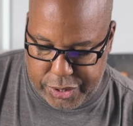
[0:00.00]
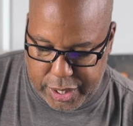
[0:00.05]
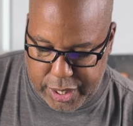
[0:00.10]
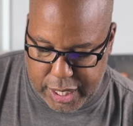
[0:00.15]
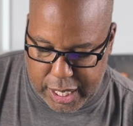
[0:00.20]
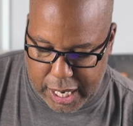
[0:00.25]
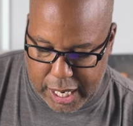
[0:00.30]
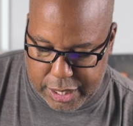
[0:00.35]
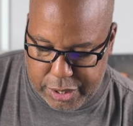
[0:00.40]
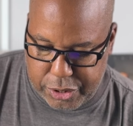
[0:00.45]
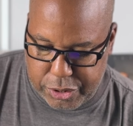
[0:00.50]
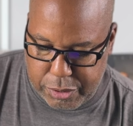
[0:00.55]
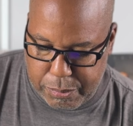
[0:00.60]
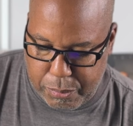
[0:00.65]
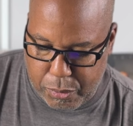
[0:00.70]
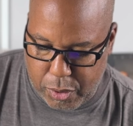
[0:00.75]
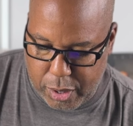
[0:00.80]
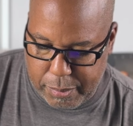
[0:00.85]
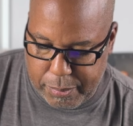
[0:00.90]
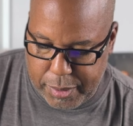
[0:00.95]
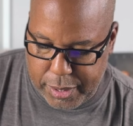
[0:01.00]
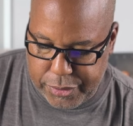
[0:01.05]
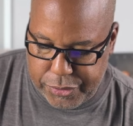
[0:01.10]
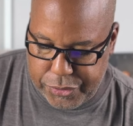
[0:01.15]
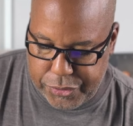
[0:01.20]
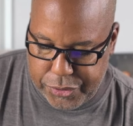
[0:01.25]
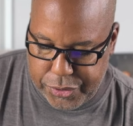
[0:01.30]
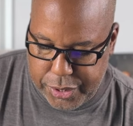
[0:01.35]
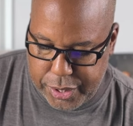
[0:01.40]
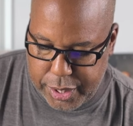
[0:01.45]
and doctor's
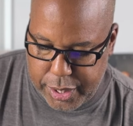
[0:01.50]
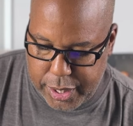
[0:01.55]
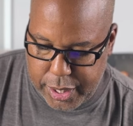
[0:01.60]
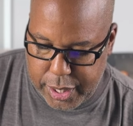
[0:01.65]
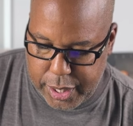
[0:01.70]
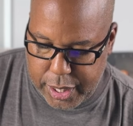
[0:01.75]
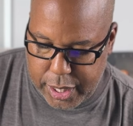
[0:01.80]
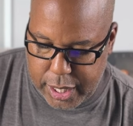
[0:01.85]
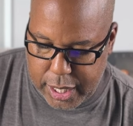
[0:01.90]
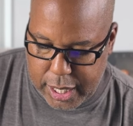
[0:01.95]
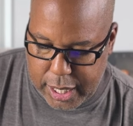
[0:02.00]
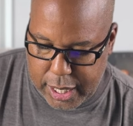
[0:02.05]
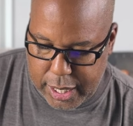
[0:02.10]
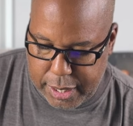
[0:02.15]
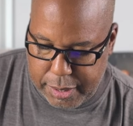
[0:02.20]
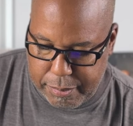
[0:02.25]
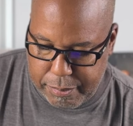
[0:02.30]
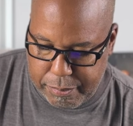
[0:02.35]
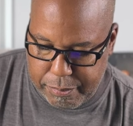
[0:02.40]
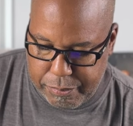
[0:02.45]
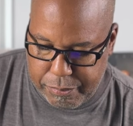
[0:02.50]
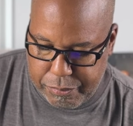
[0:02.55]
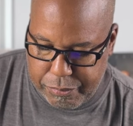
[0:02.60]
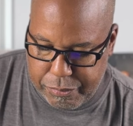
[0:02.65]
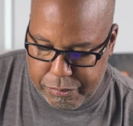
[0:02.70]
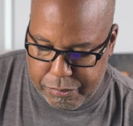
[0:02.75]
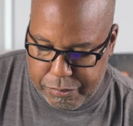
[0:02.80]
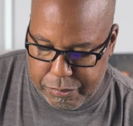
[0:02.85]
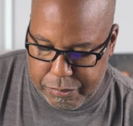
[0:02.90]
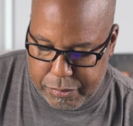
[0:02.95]
appointments. I
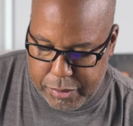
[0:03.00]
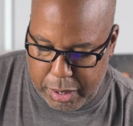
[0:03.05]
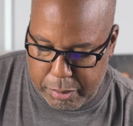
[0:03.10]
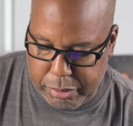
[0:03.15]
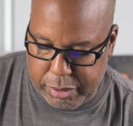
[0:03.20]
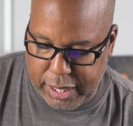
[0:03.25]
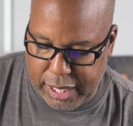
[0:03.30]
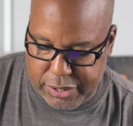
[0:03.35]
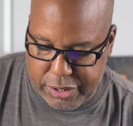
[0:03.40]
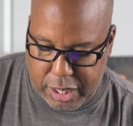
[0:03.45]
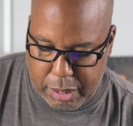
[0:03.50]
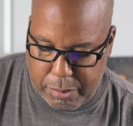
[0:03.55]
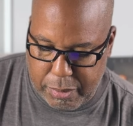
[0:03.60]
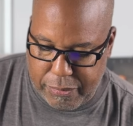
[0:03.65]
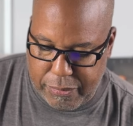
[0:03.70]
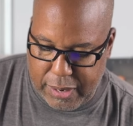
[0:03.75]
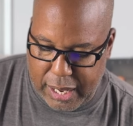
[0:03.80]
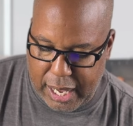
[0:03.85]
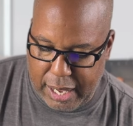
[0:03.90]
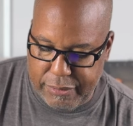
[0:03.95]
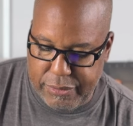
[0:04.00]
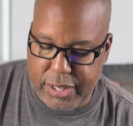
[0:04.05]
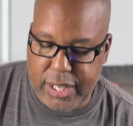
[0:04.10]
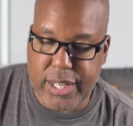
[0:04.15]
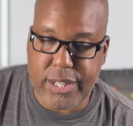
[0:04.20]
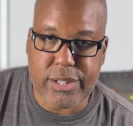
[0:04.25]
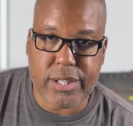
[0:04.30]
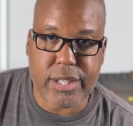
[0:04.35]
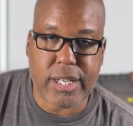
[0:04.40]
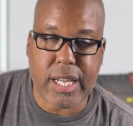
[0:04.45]
believe that's number five,
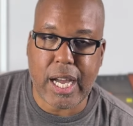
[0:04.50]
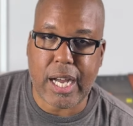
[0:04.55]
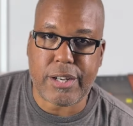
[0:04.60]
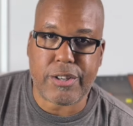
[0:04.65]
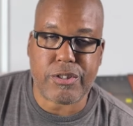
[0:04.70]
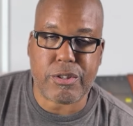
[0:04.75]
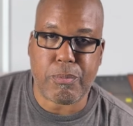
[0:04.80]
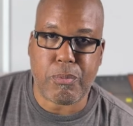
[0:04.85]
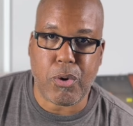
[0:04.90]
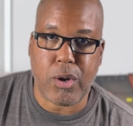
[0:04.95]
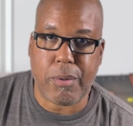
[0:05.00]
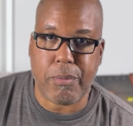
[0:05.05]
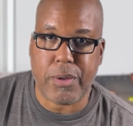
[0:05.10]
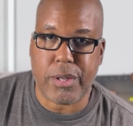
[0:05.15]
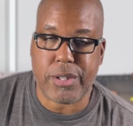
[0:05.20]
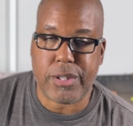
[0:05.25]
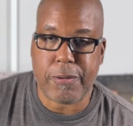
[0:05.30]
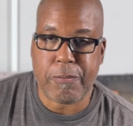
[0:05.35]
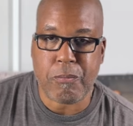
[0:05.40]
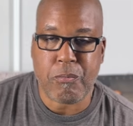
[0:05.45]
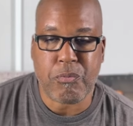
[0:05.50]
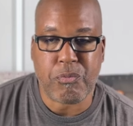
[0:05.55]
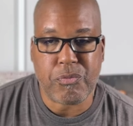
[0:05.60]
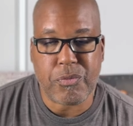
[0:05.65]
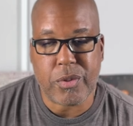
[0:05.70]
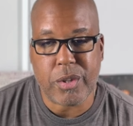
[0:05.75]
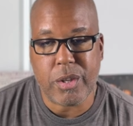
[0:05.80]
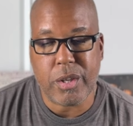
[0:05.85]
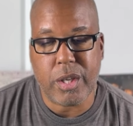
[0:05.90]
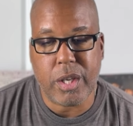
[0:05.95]
dentist and doctor's appointments.
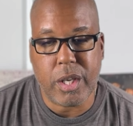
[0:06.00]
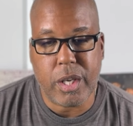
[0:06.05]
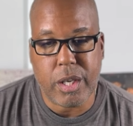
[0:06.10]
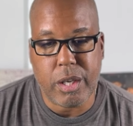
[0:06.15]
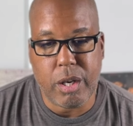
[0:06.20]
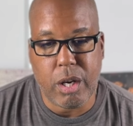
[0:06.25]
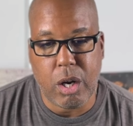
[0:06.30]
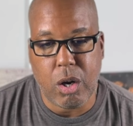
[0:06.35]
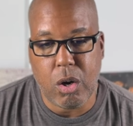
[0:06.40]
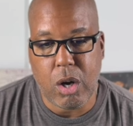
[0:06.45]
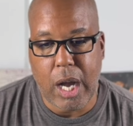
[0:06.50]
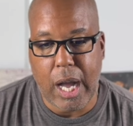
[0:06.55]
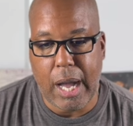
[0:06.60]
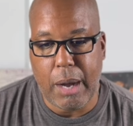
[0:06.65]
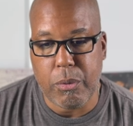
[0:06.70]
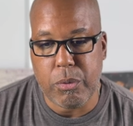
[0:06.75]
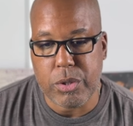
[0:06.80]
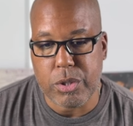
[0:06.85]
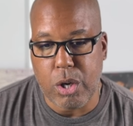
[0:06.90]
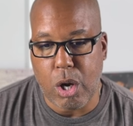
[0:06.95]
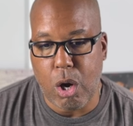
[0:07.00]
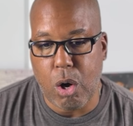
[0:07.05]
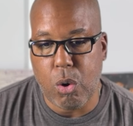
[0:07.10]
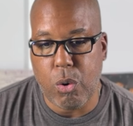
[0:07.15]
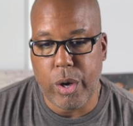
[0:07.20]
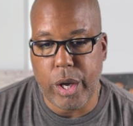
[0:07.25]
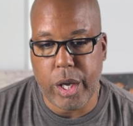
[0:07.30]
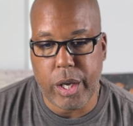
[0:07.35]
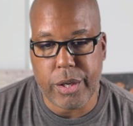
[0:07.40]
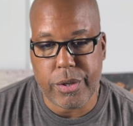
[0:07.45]
You know, I was
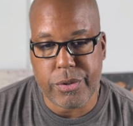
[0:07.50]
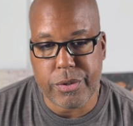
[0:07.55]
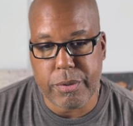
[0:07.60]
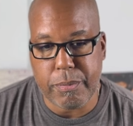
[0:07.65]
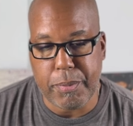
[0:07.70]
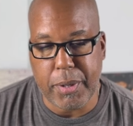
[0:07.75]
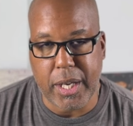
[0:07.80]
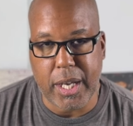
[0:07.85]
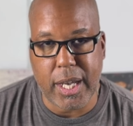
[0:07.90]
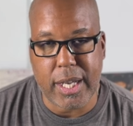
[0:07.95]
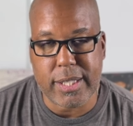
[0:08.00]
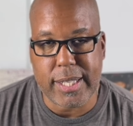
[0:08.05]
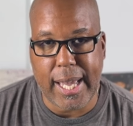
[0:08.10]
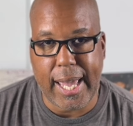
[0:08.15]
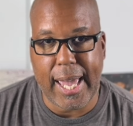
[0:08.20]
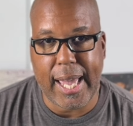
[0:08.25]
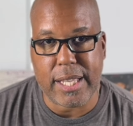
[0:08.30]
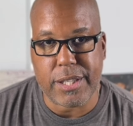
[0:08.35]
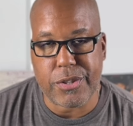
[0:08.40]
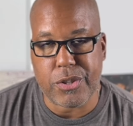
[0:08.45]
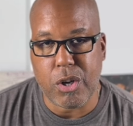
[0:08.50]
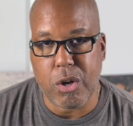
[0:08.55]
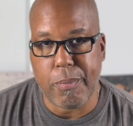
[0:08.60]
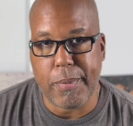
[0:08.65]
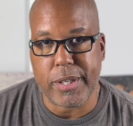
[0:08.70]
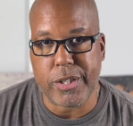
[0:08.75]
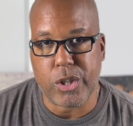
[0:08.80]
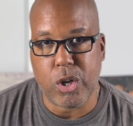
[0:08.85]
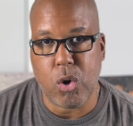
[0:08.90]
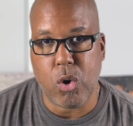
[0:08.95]
always, because I had so
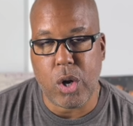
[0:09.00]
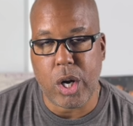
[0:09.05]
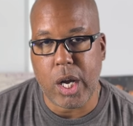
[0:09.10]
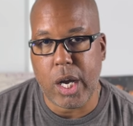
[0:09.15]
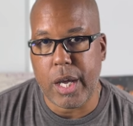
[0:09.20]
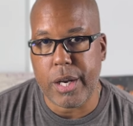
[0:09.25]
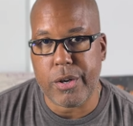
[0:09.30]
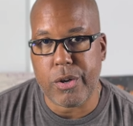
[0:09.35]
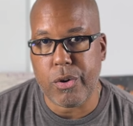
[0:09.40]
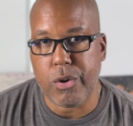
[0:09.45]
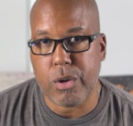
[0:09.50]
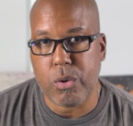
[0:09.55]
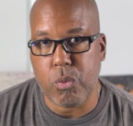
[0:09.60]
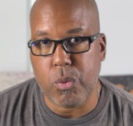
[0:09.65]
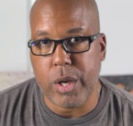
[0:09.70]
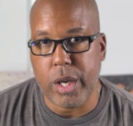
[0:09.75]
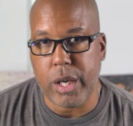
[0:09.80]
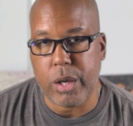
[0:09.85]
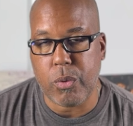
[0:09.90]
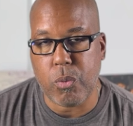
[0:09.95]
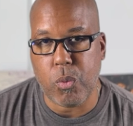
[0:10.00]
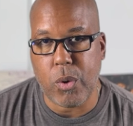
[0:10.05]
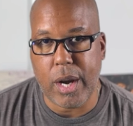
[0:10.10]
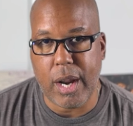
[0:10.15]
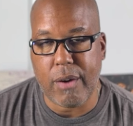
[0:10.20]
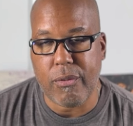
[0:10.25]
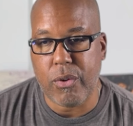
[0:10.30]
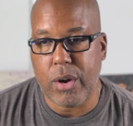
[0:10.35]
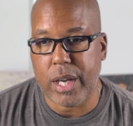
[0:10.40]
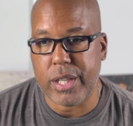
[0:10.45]
much going on during the week,
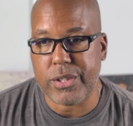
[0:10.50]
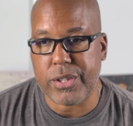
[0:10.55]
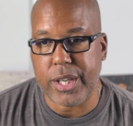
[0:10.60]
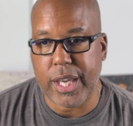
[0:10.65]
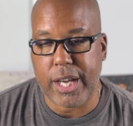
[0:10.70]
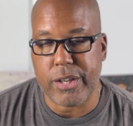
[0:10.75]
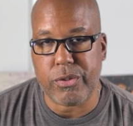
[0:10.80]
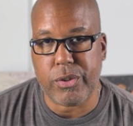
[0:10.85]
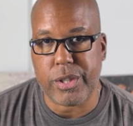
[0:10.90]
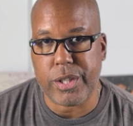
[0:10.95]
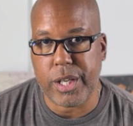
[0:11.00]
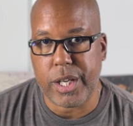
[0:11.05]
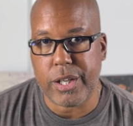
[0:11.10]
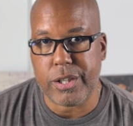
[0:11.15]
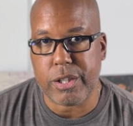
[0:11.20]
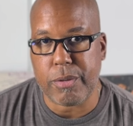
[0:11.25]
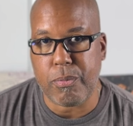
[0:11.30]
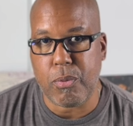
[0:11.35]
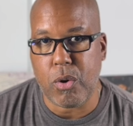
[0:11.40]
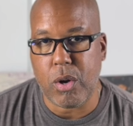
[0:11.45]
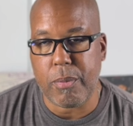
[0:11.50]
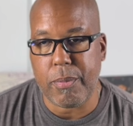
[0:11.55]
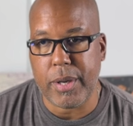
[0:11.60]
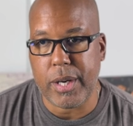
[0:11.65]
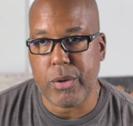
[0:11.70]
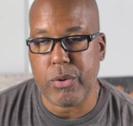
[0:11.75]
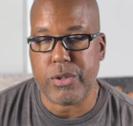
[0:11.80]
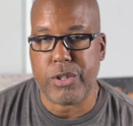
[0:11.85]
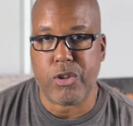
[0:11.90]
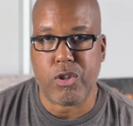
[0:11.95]
whenever I'd schedule a dentist appointment,
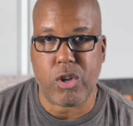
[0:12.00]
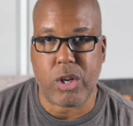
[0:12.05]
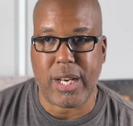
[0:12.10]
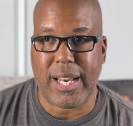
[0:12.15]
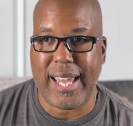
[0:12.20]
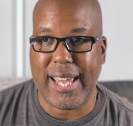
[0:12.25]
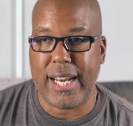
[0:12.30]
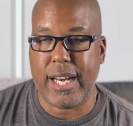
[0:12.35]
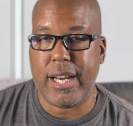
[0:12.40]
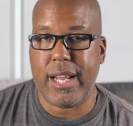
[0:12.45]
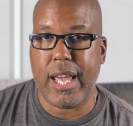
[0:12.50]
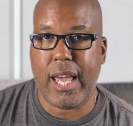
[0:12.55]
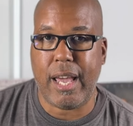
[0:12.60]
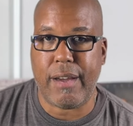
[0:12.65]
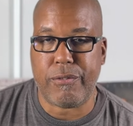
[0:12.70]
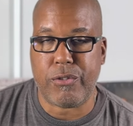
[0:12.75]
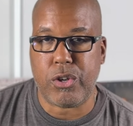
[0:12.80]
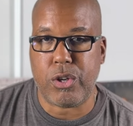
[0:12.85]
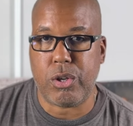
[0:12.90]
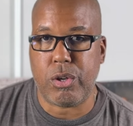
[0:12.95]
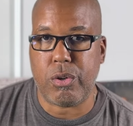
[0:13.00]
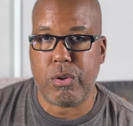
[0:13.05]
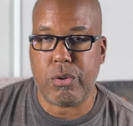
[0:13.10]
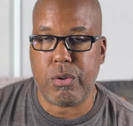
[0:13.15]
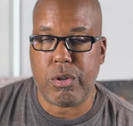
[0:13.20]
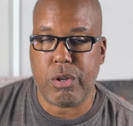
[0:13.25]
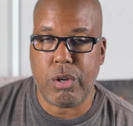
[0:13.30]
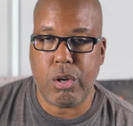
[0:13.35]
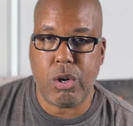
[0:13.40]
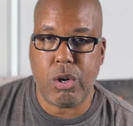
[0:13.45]
it was either late in the afternoon